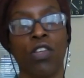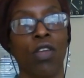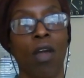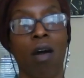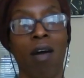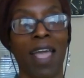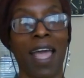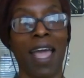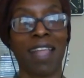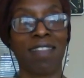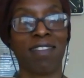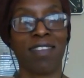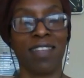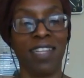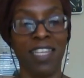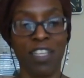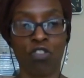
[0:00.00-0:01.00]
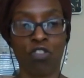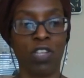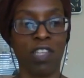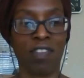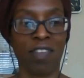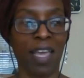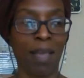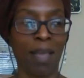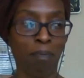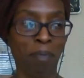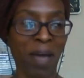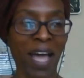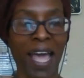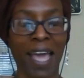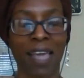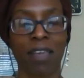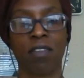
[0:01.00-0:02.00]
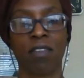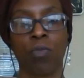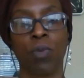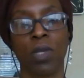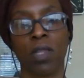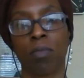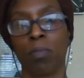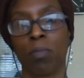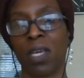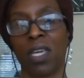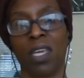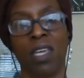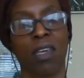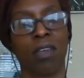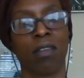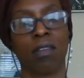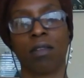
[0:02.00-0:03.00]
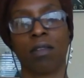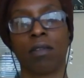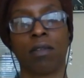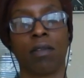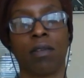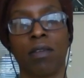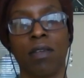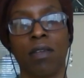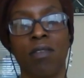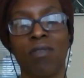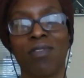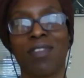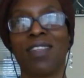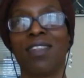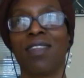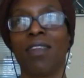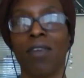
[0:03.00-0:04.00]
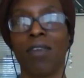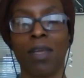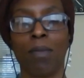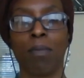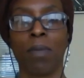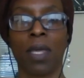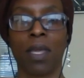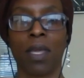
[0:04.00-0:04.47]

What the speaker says: I had to literally take packs with me. It was a nightmare.